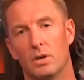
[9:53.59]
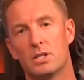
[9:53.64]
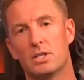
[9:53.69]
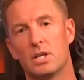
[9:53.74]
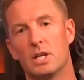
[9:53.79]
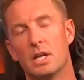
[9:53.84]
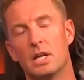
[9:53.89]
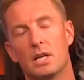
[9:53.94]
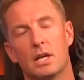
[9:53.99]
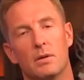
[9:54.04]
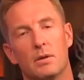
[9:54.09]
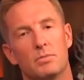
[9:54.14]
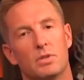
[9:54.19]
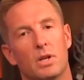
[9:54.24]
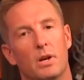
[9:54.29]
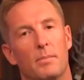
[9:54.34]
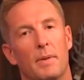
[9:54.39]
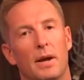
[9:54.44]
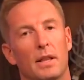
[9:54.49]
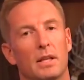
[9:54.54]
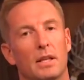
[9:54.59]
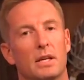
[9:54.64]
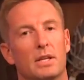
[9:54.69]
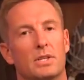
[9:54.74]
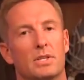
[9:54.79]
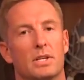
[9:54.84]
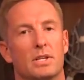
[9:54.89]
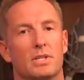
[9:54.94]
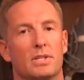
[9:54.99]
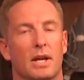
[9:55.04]
the reason he comes in on my
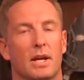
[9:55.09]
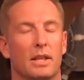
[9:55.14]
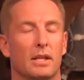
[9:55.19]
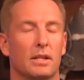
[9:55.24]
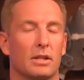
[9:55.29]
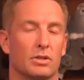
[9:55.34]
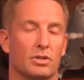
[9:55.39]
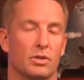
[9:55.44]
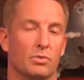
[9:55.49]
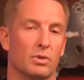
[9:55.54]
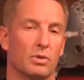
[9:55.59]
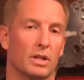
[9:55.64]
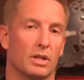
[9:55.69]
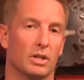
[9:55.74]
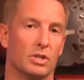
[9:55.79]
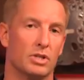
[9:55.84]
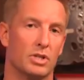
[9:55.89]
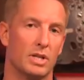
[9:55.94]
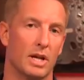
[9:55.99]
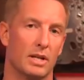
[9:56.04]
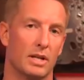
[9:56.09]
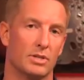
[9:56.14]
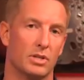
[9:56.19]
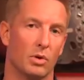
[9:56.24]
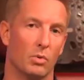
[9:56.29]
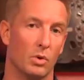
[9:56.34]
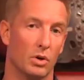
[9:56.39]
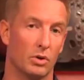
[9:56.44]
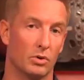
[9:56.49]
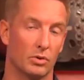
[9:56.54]
list is I think there's a really good chance
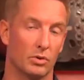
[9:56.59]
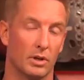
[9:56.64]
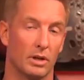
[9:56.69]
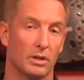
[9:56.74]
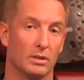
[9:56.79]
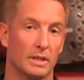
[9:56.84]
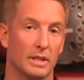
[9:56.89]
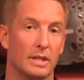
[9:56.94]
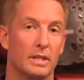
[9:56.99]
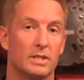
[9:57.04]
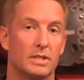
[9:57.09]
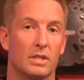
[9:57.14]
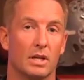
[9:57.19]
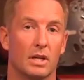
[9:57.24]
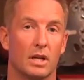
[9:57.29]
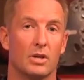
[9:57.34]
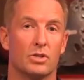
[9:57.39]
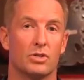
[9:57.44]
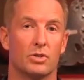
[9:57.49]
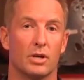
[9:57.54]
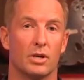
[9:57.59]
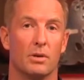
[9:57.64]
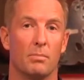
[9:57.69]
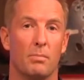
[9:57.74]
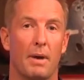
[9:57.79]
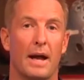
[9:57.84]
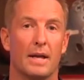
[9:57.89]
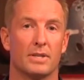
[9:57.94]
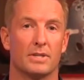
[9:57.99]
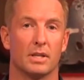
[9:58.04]
that Will Grier leads the country
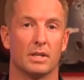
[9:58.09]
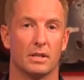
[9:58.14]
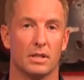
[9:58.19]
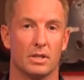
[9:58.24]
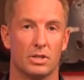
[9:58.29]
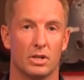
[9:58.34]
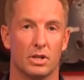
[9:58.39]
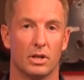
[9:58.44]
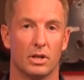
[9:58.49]
in passing